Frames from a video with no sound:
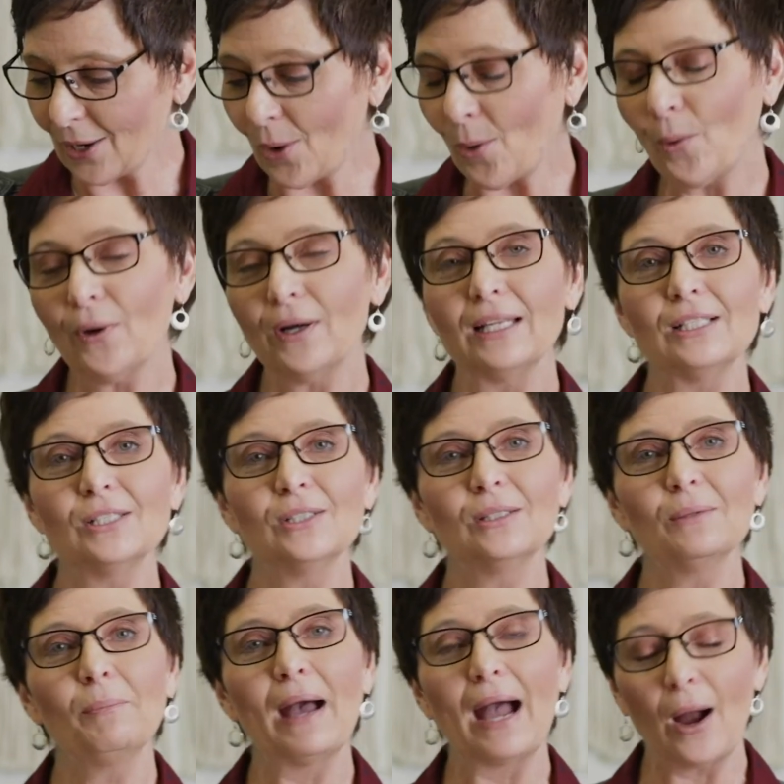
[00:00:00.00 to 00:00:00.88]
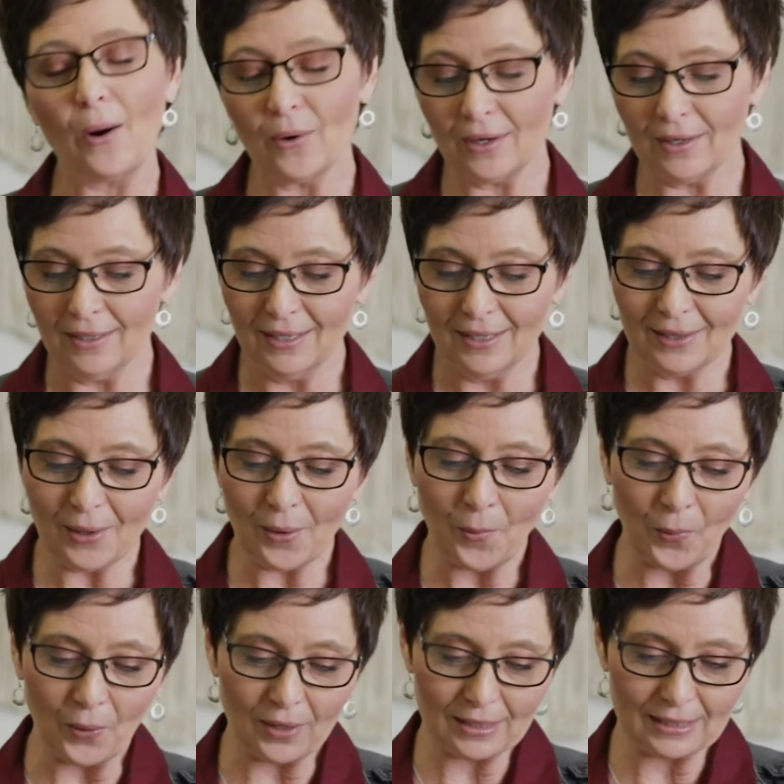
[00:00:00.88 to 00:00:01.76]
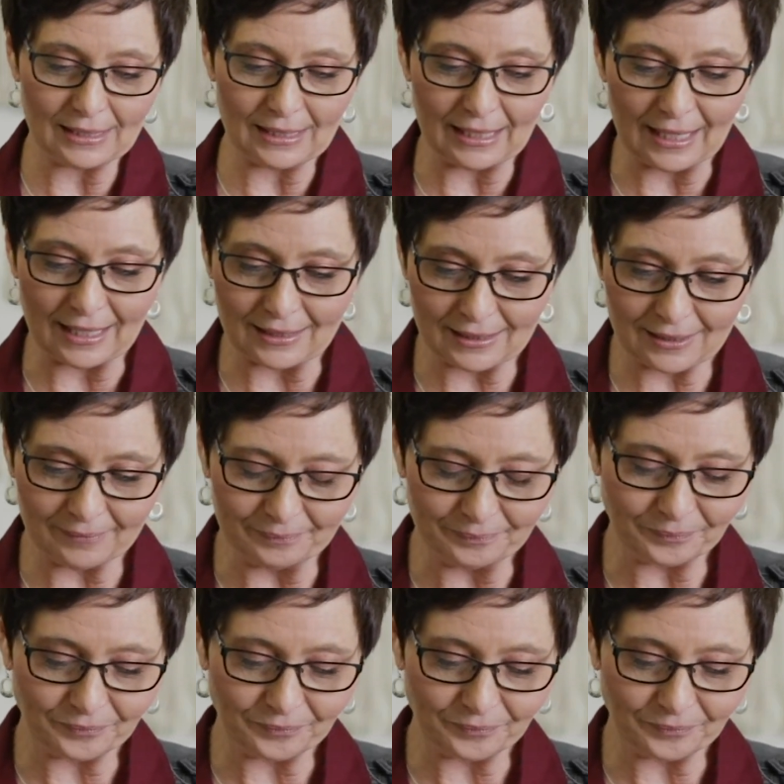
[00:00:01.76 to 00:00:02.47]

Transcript: according to the power that works in us."